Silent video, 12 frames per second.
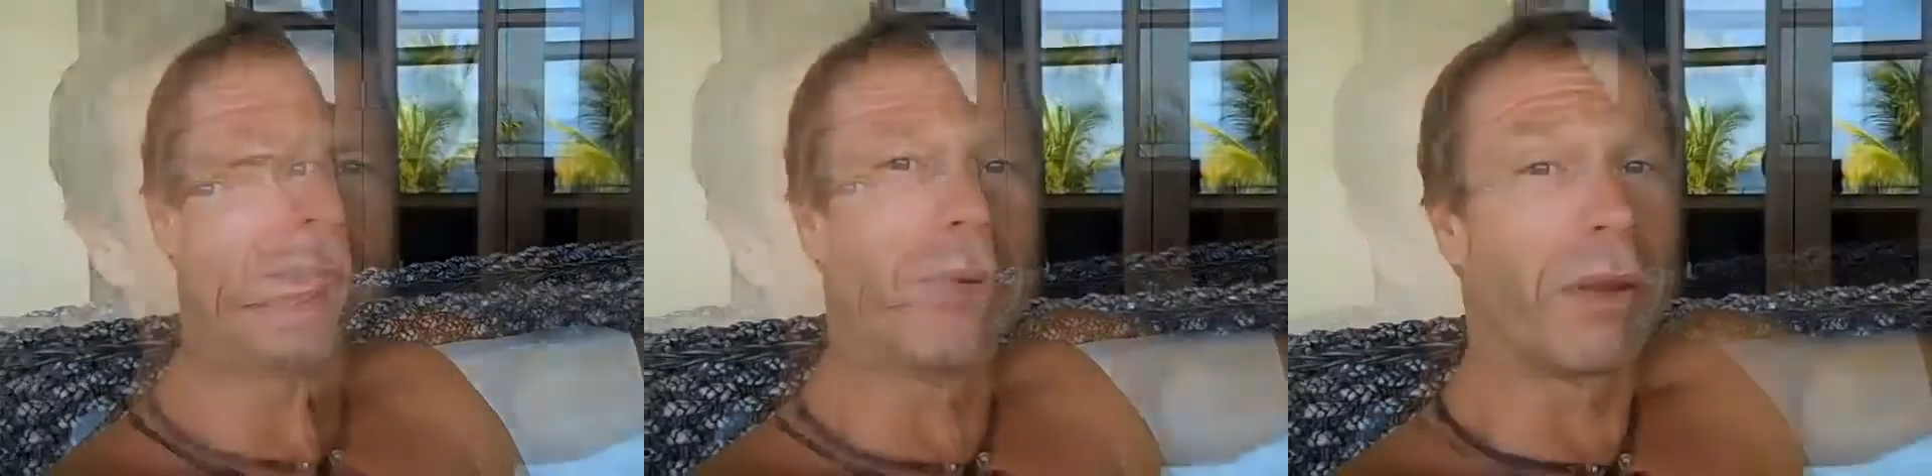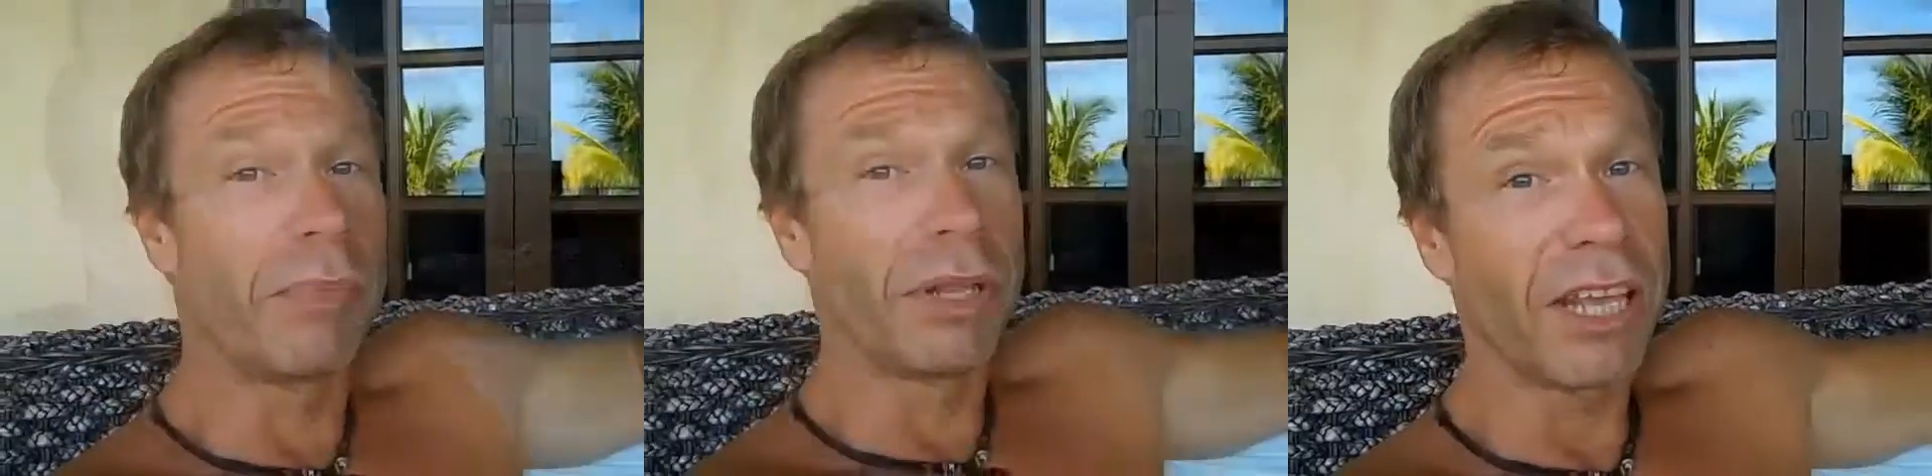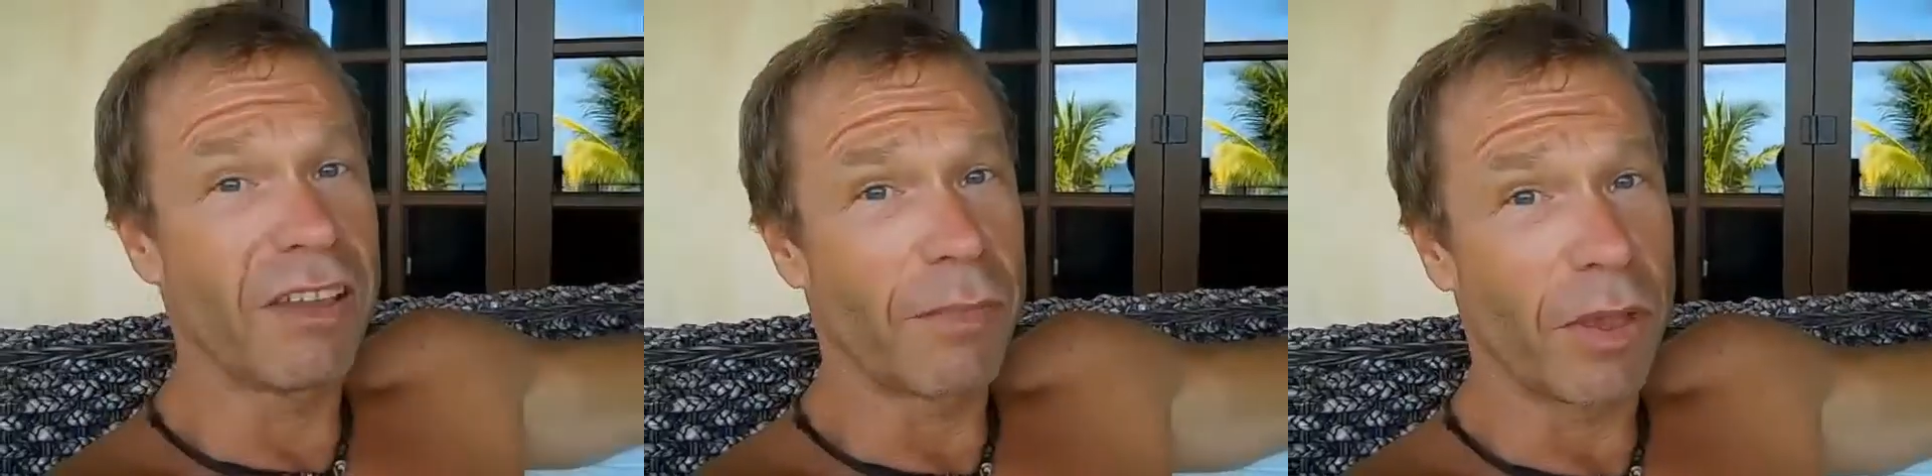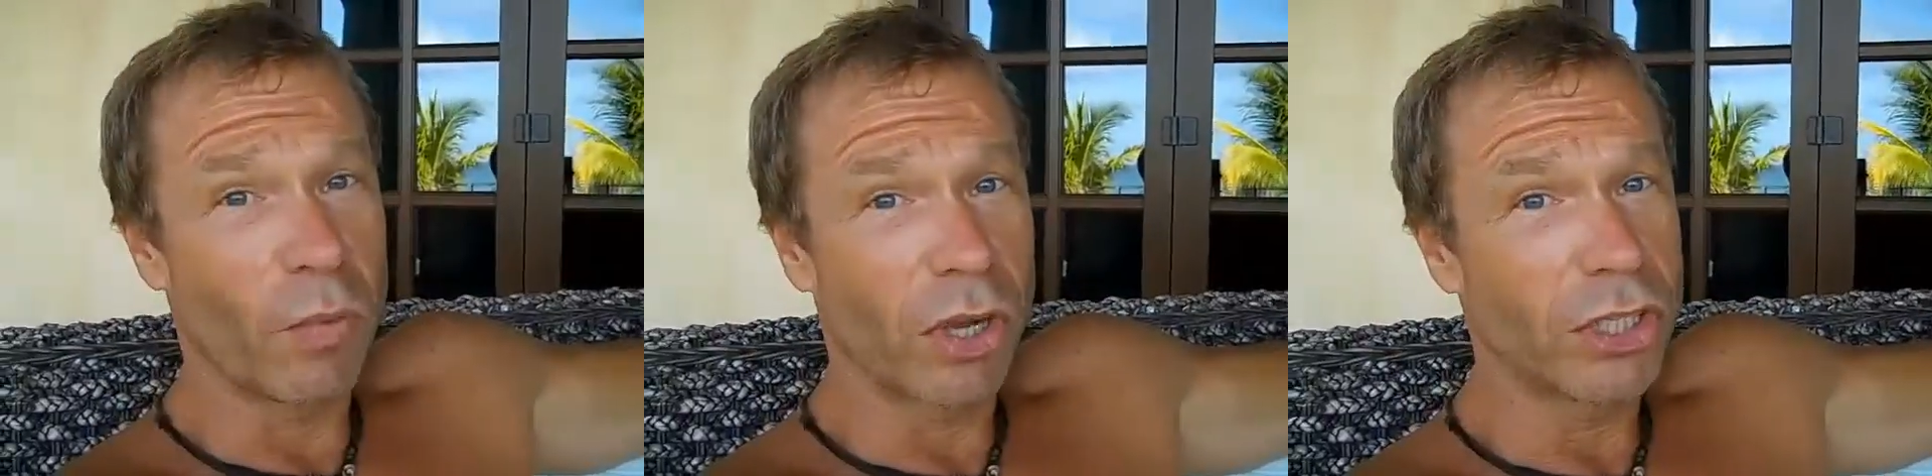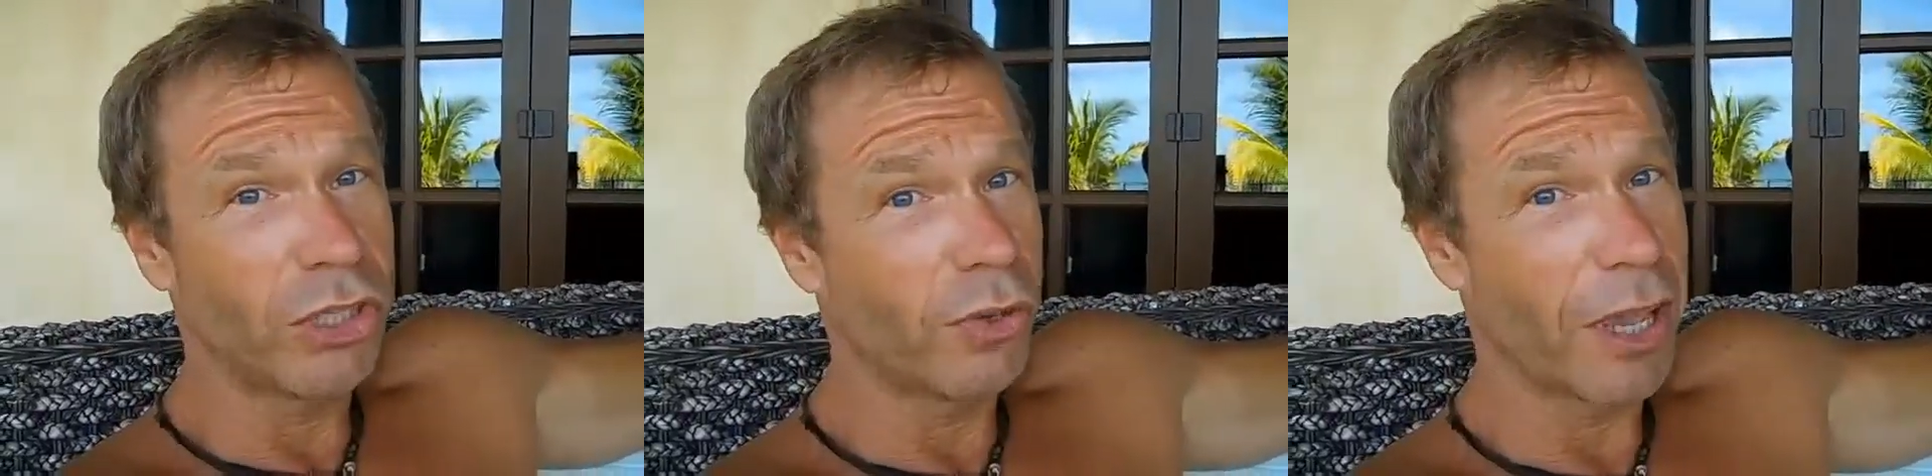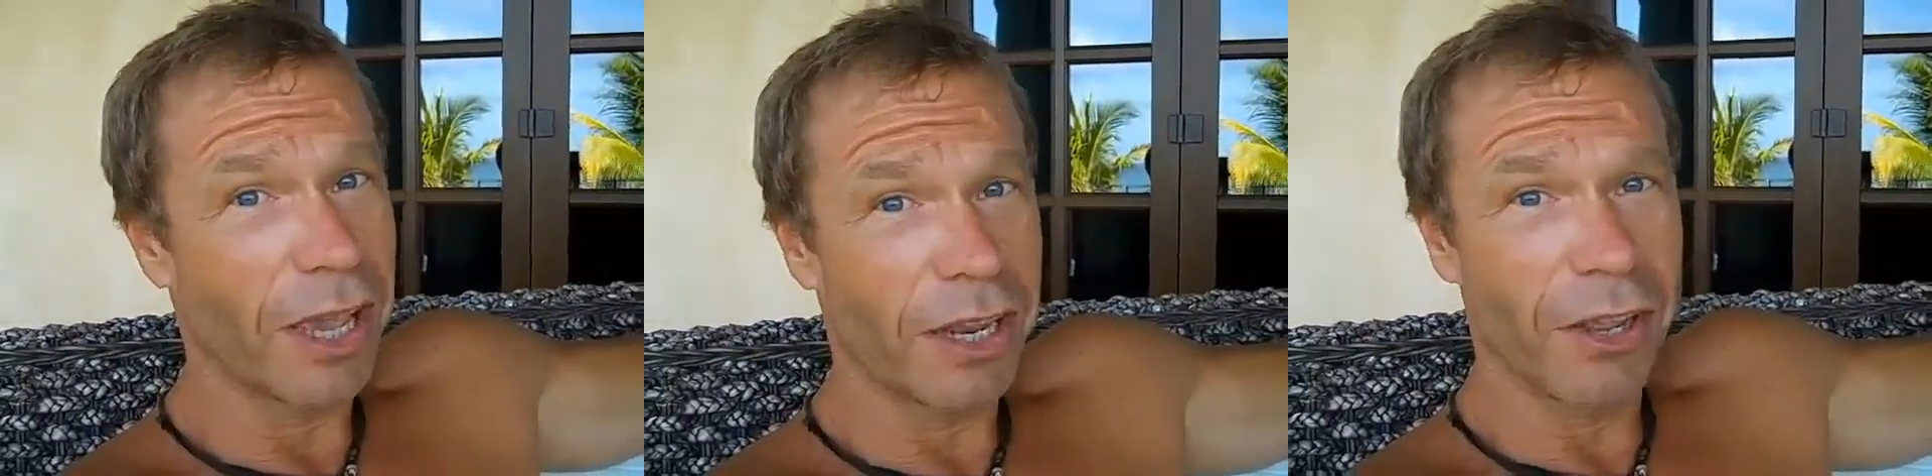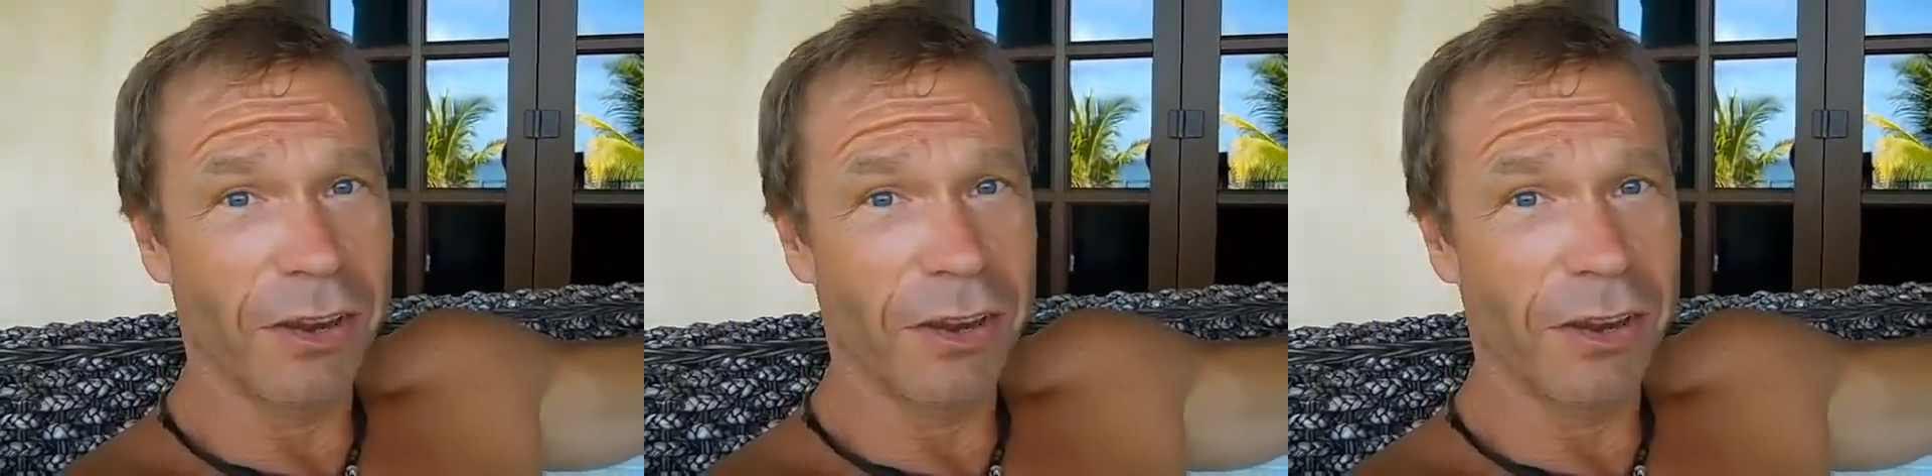But believe me, once you get